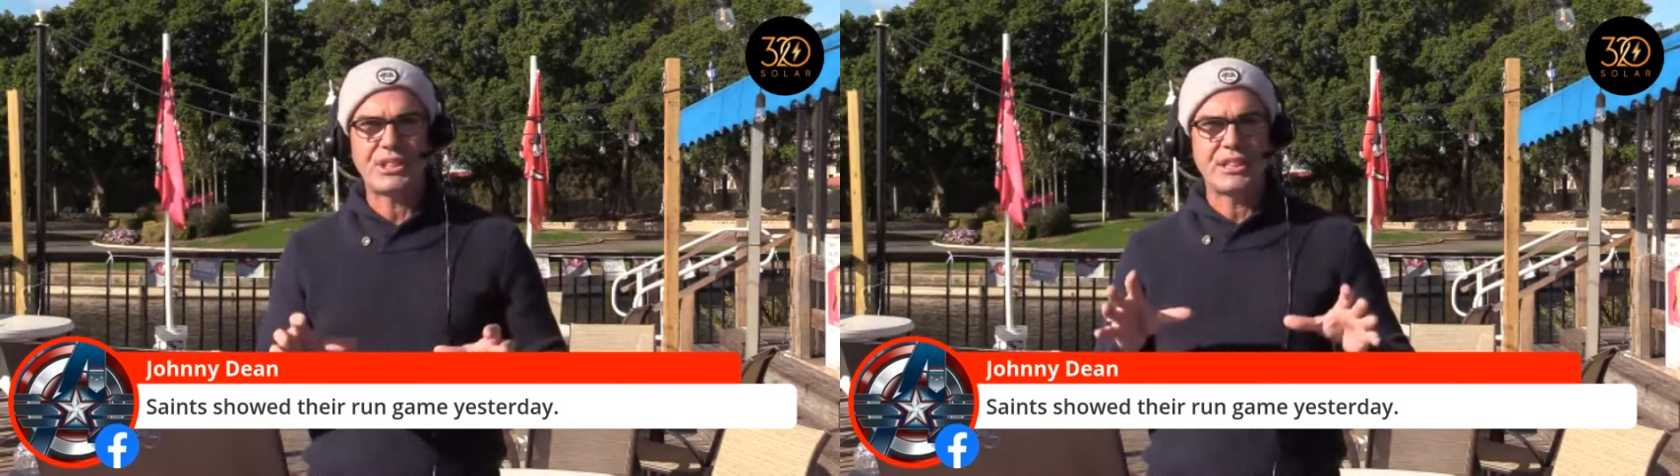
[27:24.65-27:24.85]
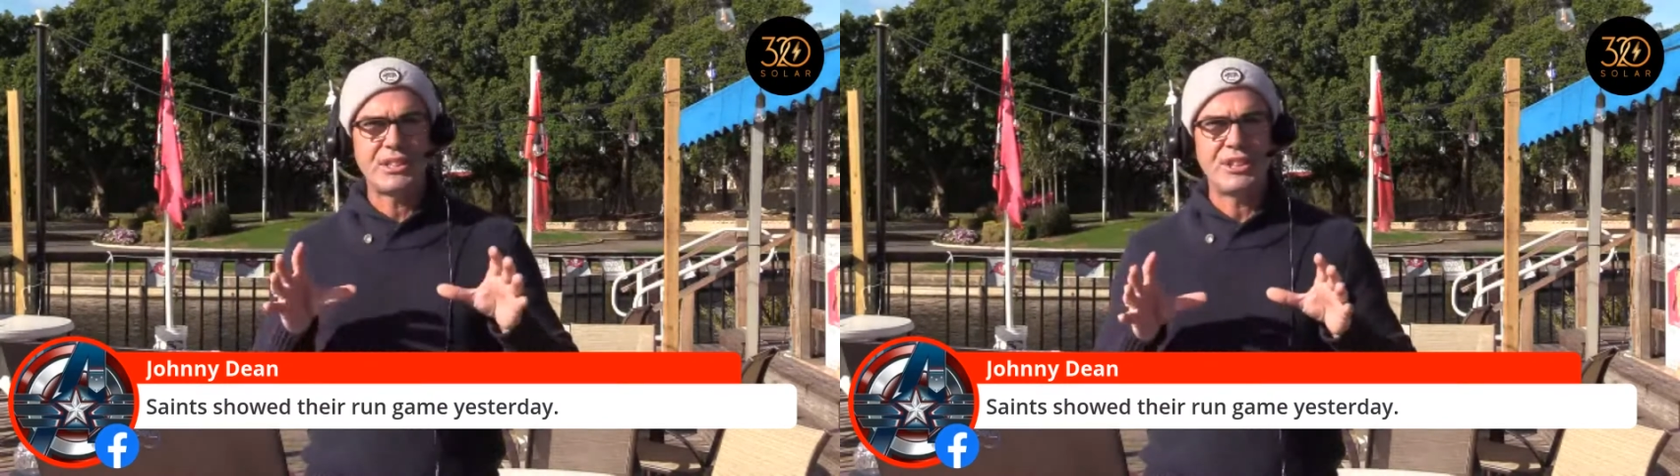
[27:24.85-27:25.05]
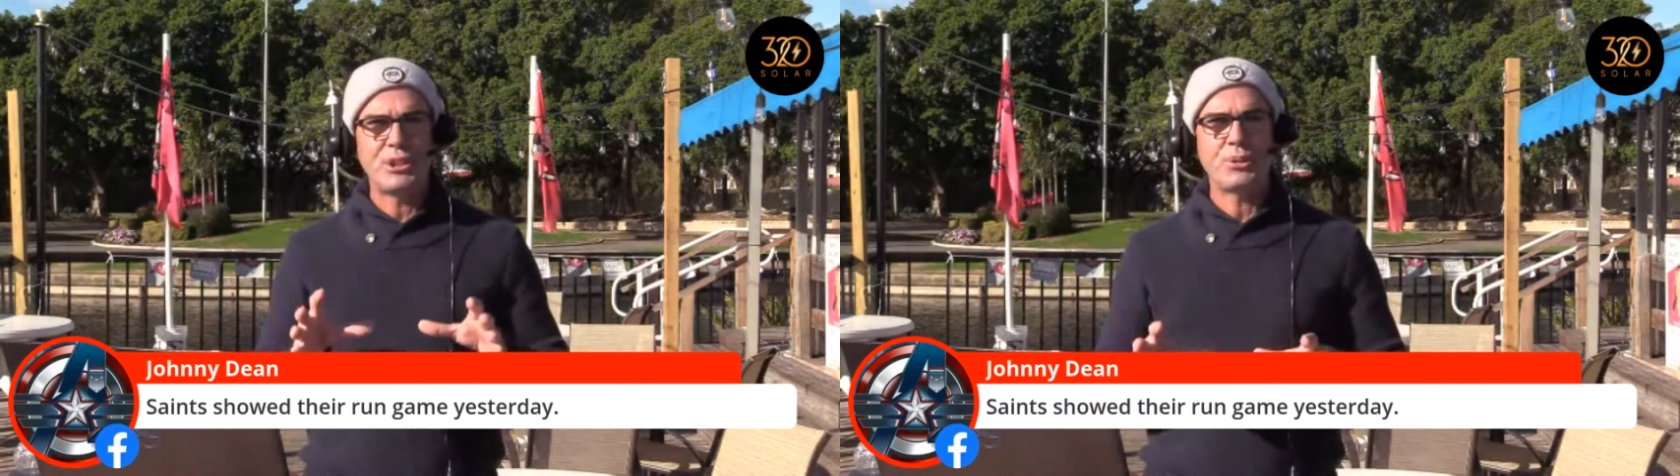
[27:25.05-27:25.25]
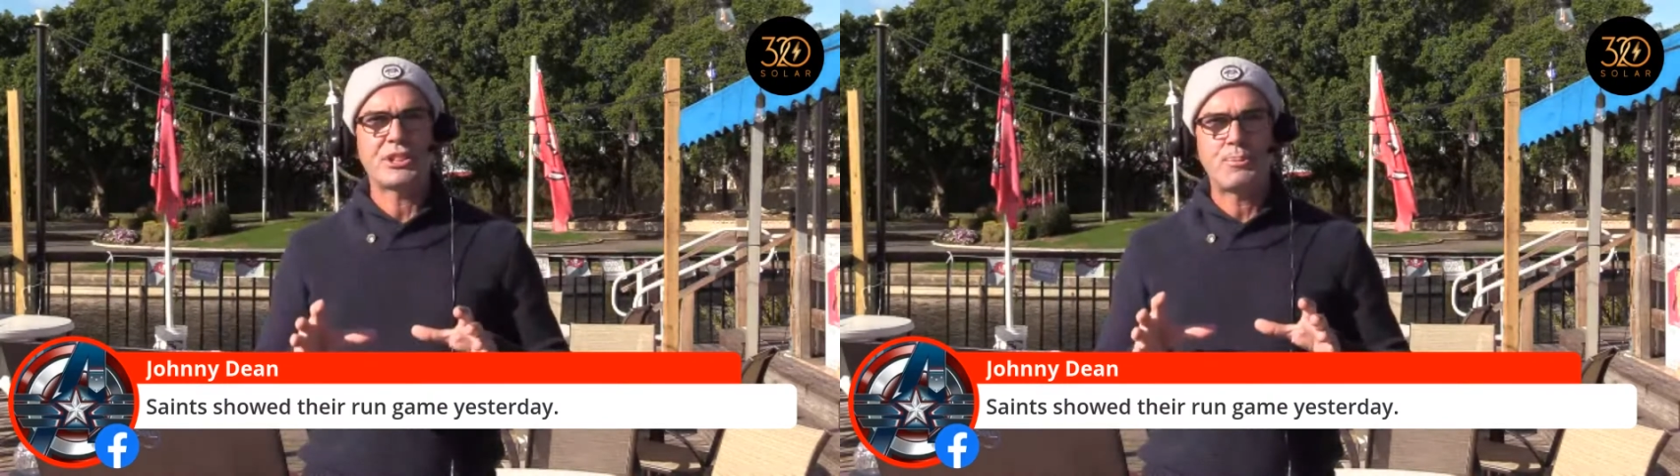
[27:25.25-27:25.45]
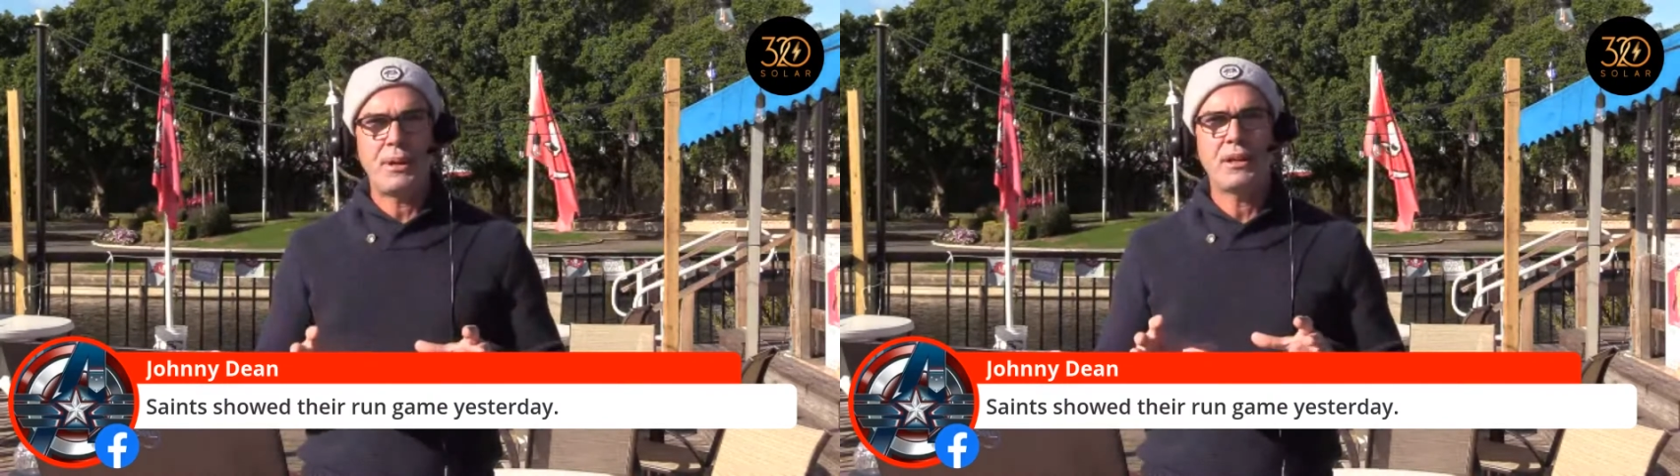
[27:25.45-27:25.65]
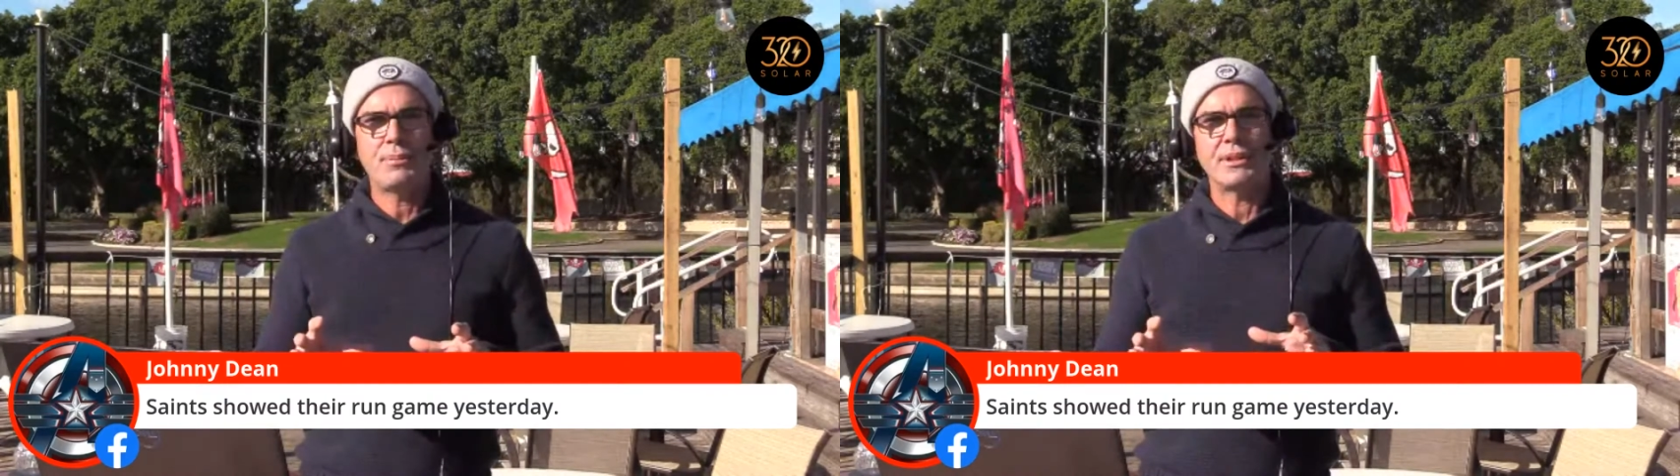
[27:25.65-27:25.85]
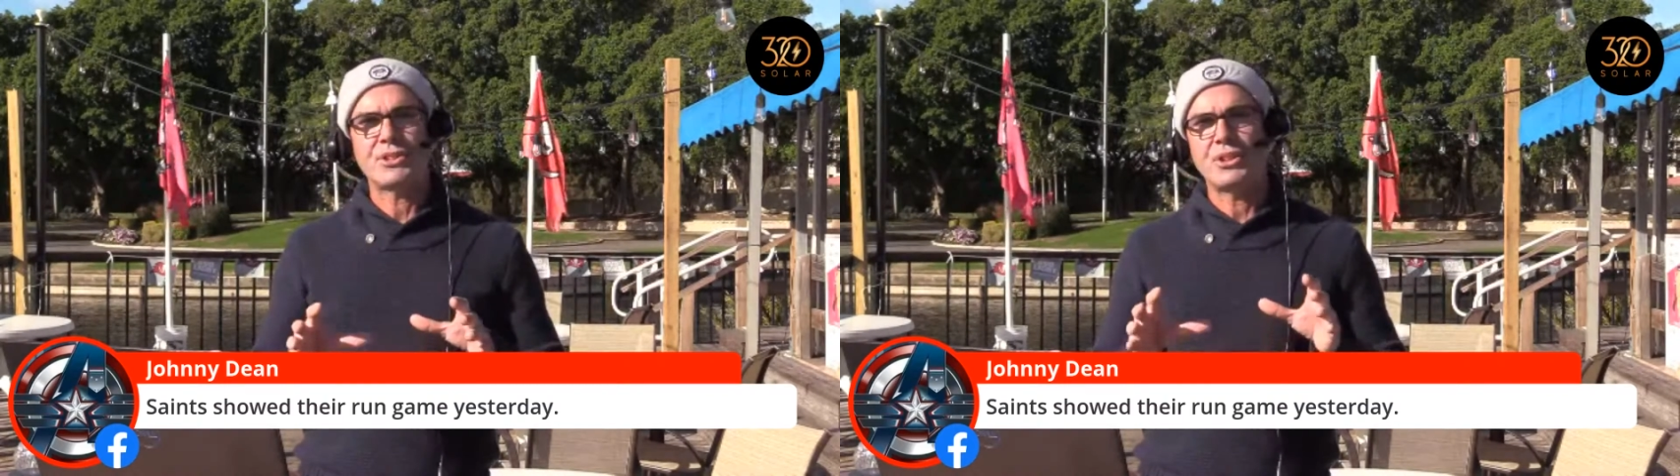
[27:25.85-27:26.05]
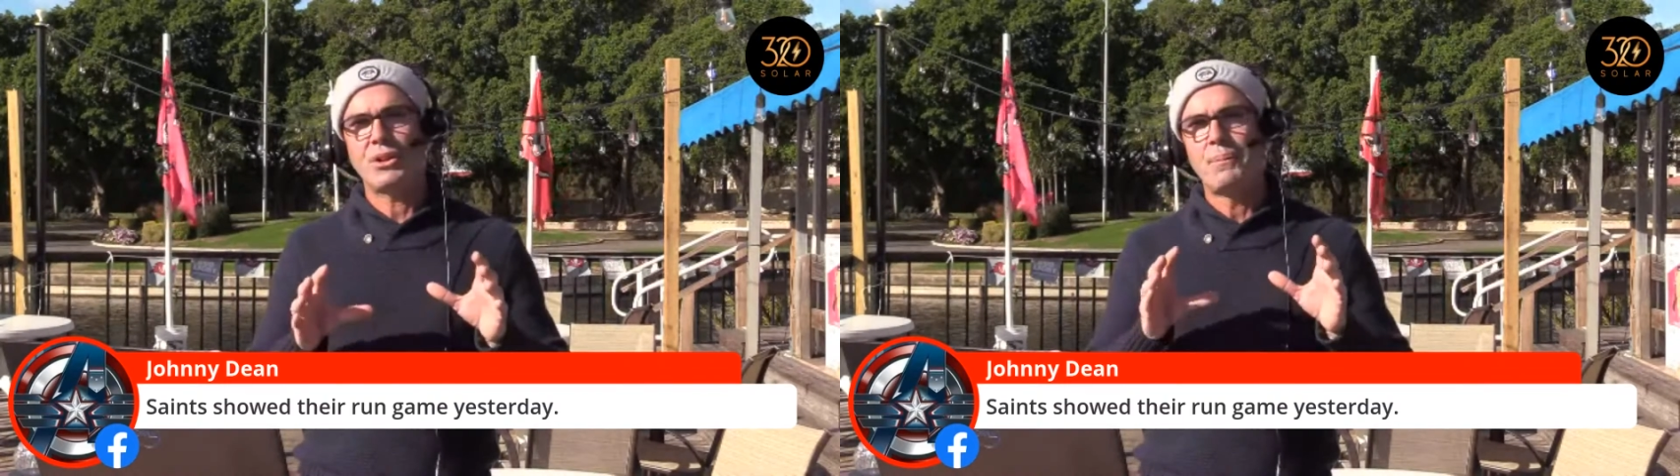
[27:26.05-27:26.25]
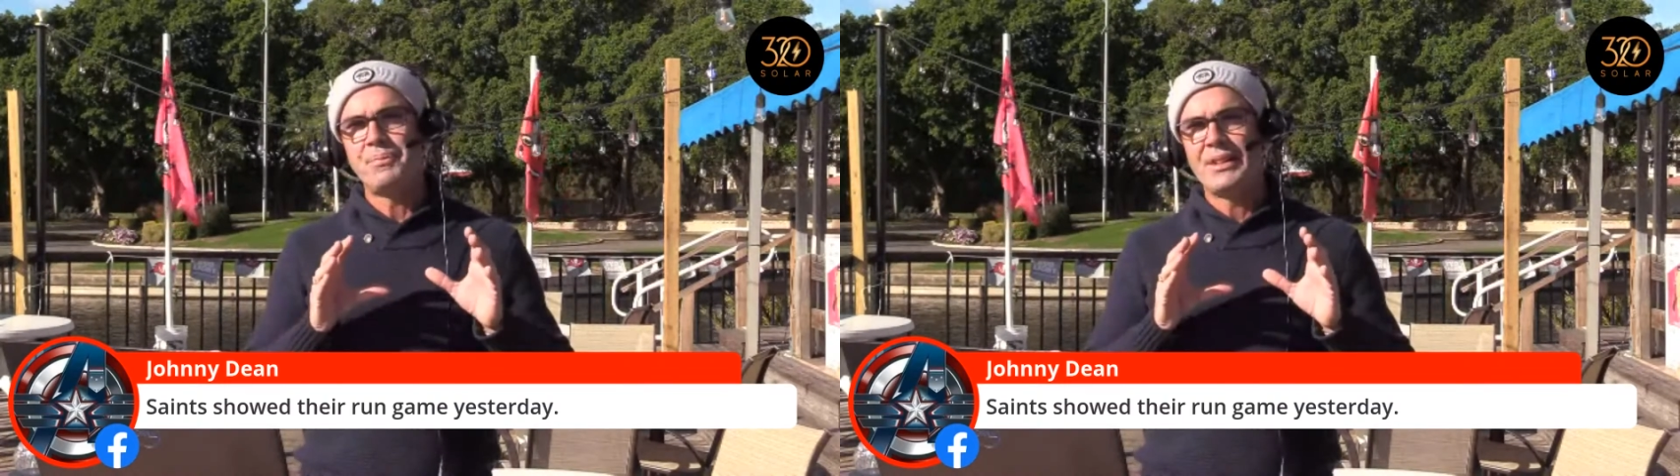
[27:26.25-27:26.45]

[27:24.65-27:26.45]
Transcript: continue to experiment. So